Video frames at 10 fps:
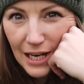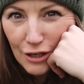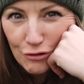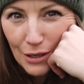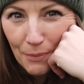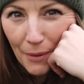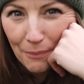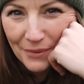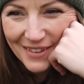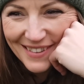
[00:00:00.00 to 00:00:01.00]
electric
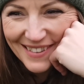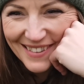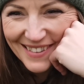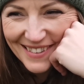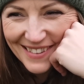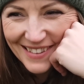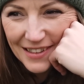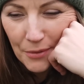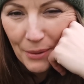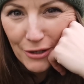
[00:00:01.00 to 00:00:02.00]
pump,
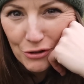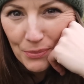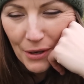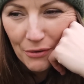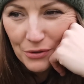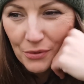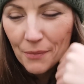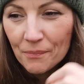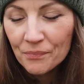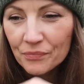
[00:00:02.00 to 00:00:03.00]
a battery powered
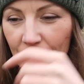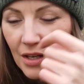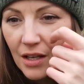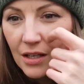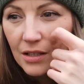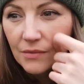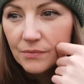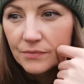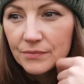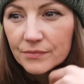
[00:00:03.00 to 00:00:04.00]
one.
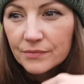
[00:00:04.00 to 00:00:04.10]
We'll